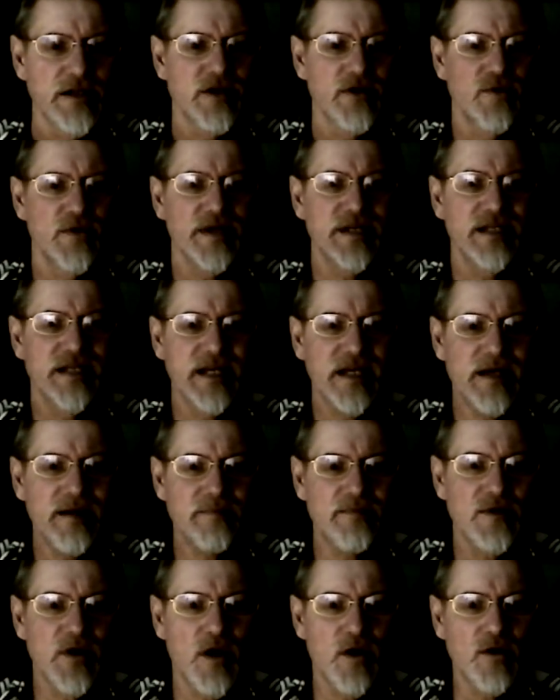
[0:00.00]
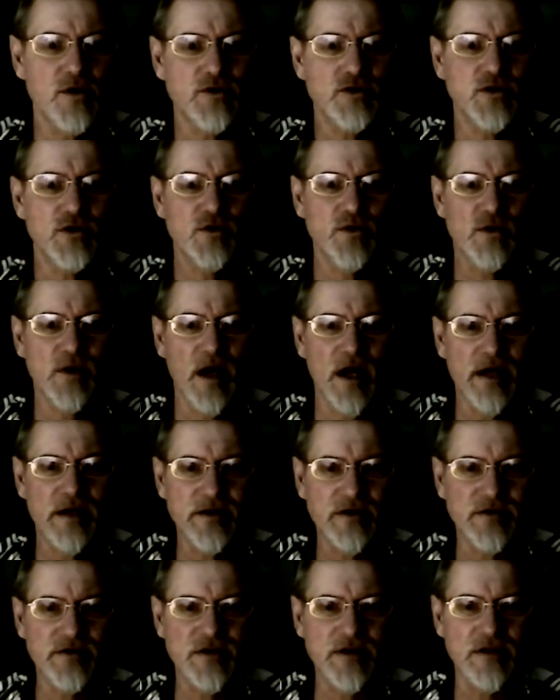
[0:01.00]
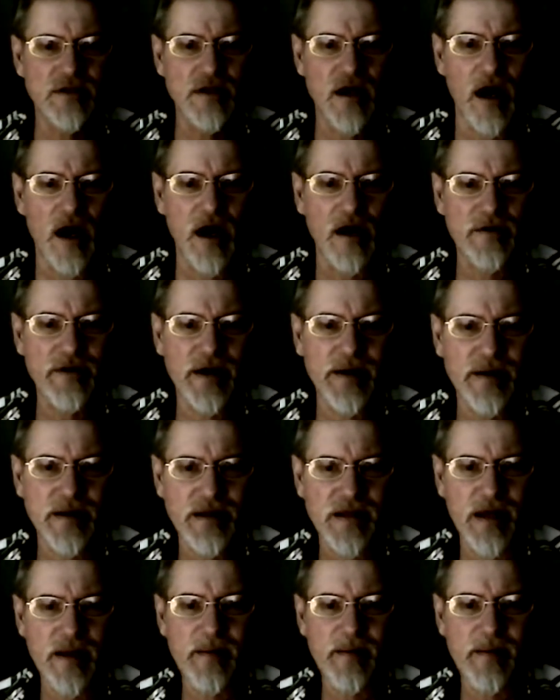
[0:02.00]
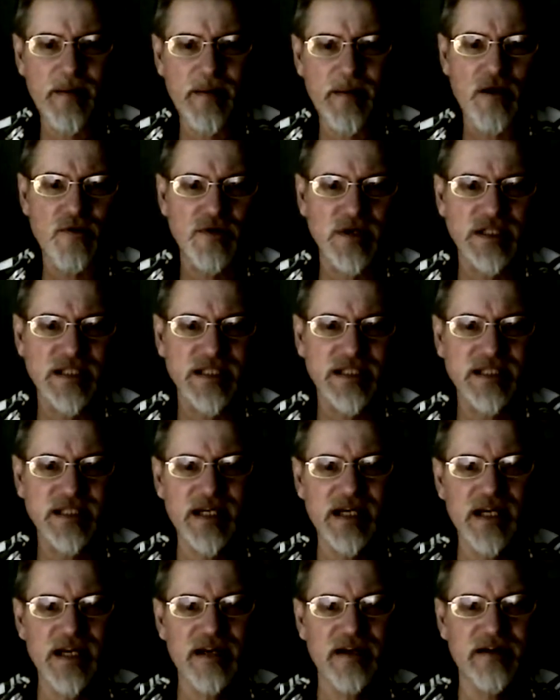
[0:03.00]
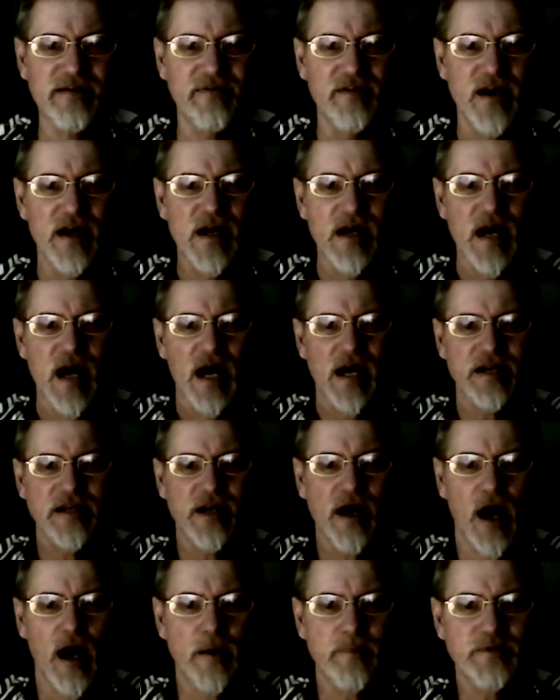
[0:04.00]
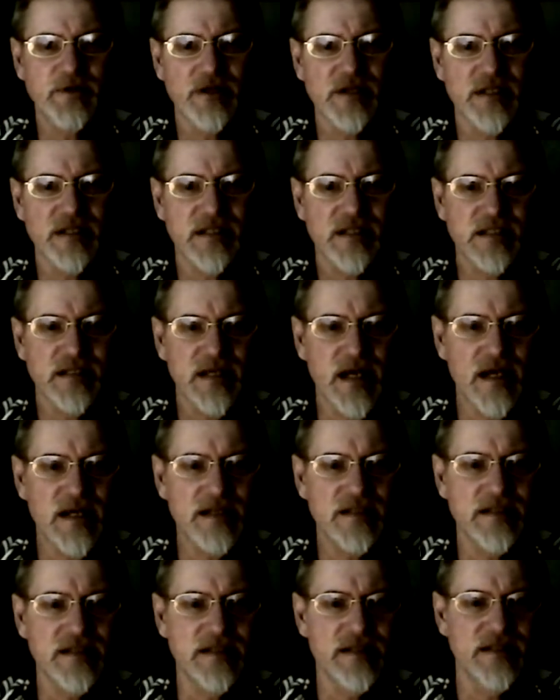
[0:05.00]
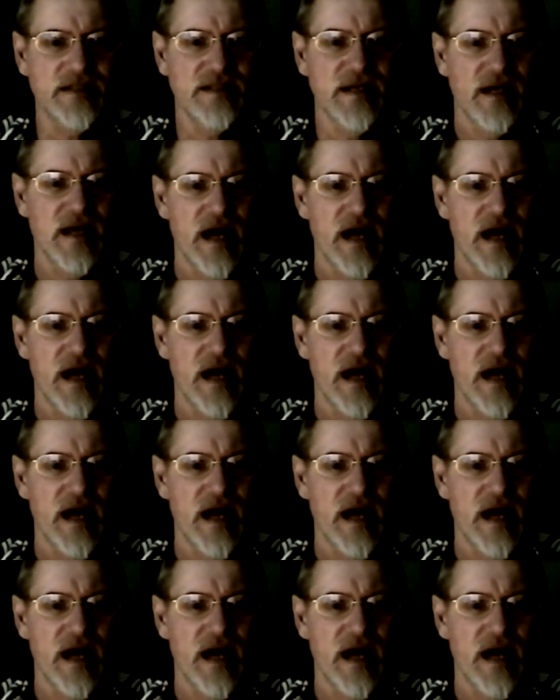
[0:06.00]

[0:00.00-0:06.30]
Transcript: to redeem those who were under the law that they might receive adoption as sons.